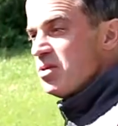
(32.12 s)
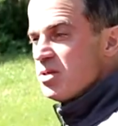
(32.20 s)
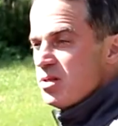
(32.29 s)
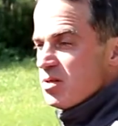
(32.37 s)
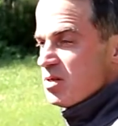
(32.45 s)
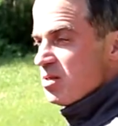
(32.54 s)

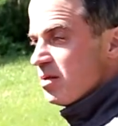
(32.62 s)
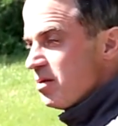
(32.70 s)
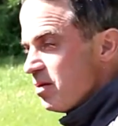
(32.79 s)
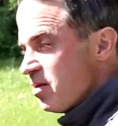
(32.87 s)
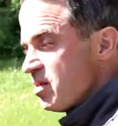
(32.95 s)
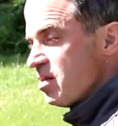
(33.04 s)
usually there's
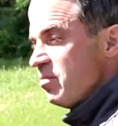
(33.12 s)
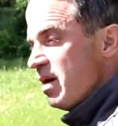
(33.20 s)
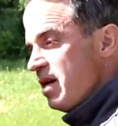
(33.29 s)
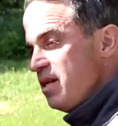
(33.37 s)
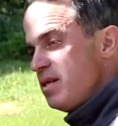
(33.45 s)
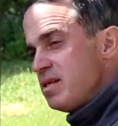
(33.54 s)
some
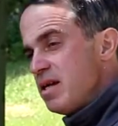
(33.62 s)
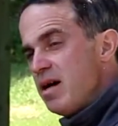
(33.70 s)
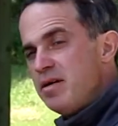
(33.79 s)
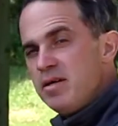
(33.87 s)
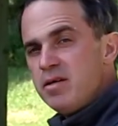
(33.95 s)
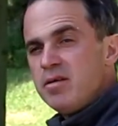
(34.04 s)
paintings
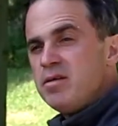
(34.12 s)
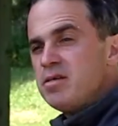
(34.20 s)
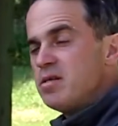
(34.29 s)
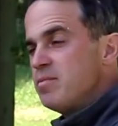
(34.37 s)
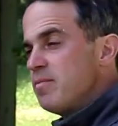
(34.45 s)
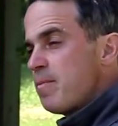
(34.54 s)
out here and
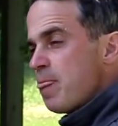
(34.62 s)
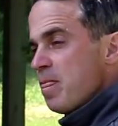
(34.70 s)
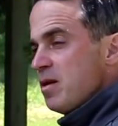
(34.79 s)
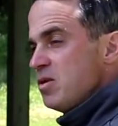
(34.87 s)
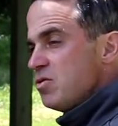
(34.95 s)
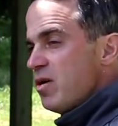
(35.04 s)
some
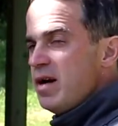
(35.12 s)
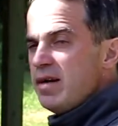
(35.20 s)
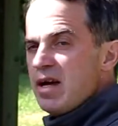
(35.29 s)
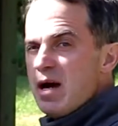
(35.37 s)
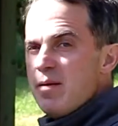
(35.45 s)
drying